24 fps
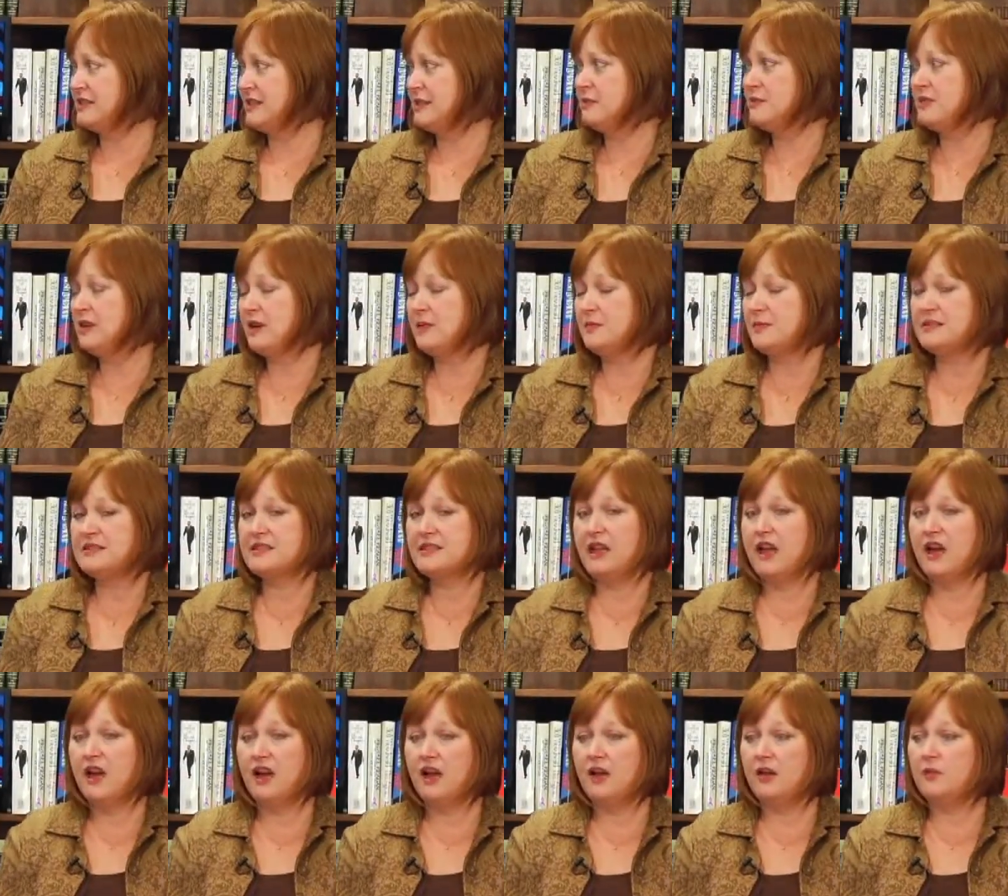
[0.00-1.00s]
sometimes
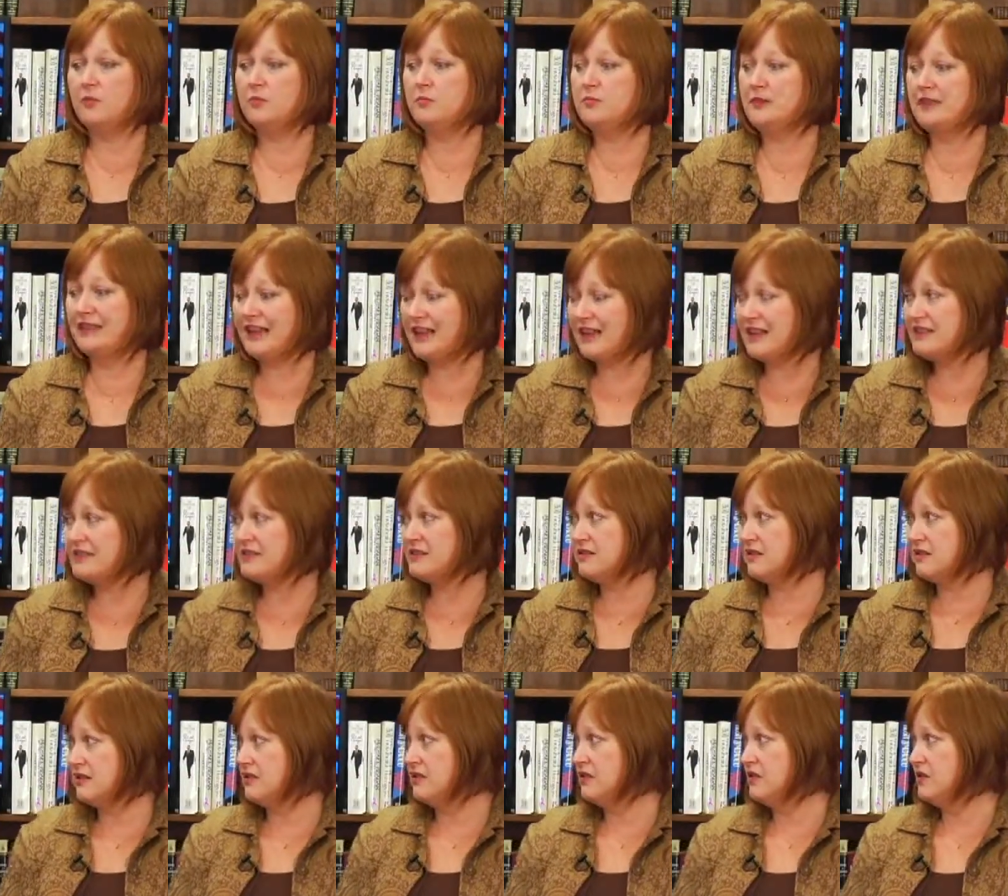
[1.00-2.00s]
because
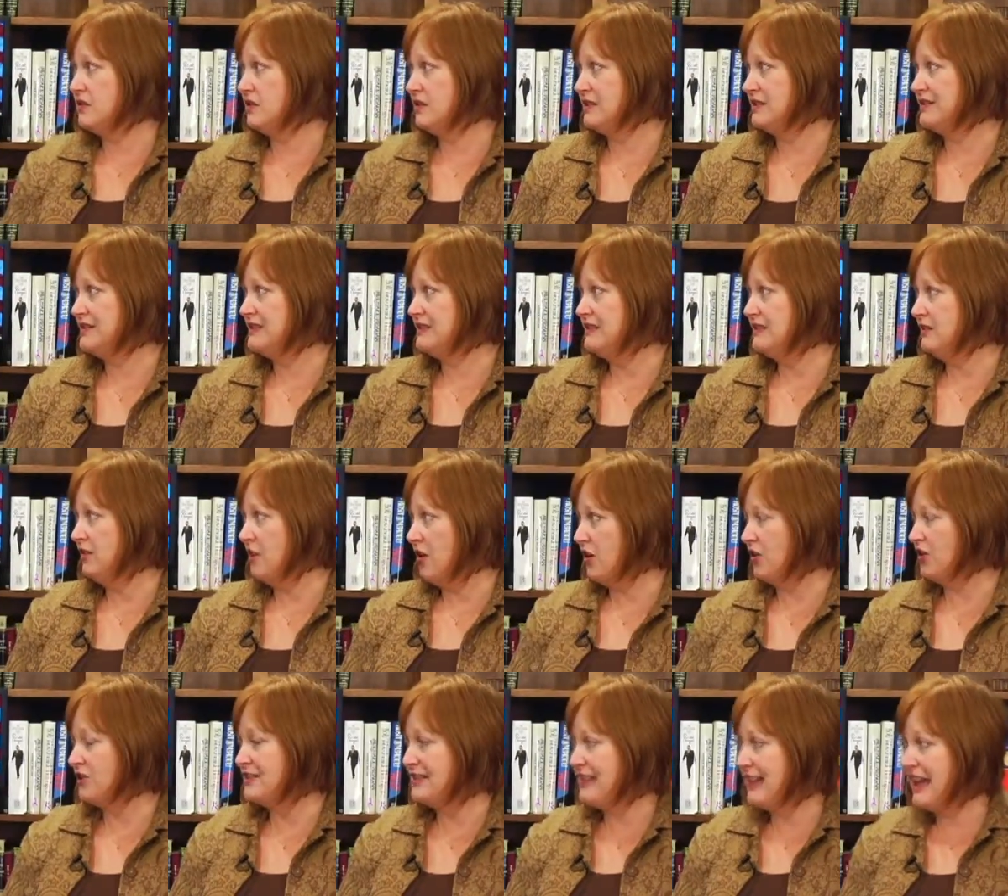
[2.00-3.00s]
of the
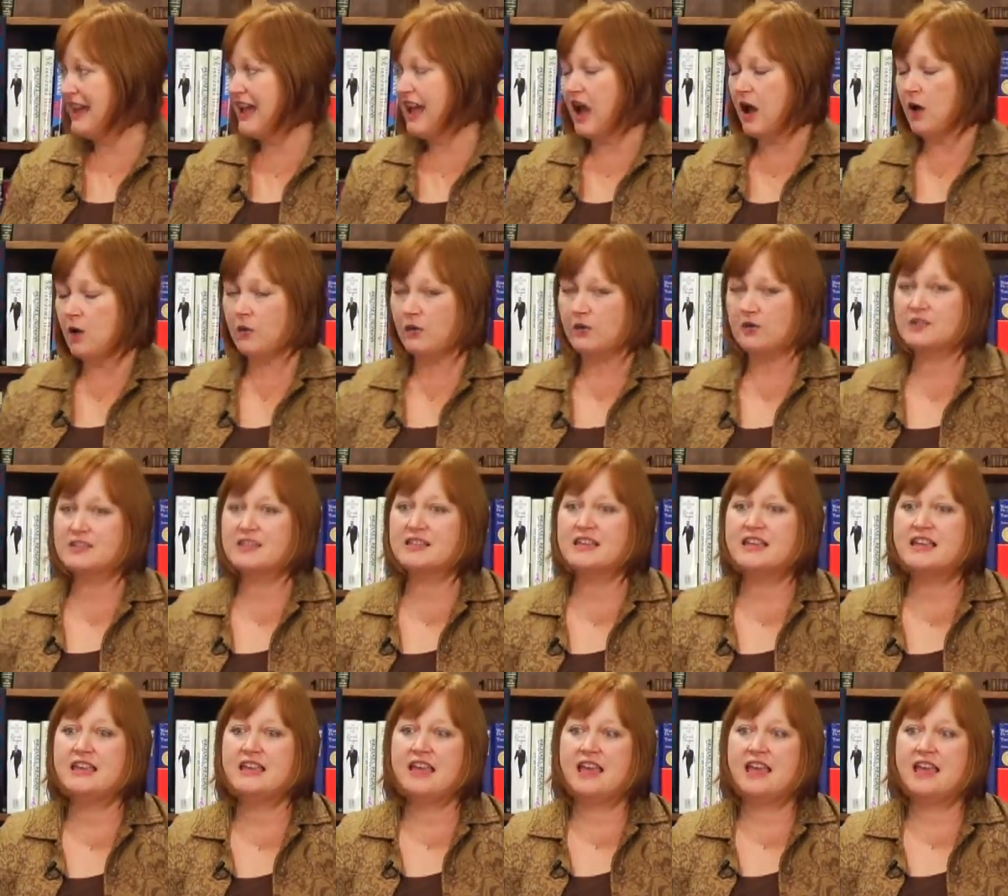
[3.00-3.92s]
longer day hours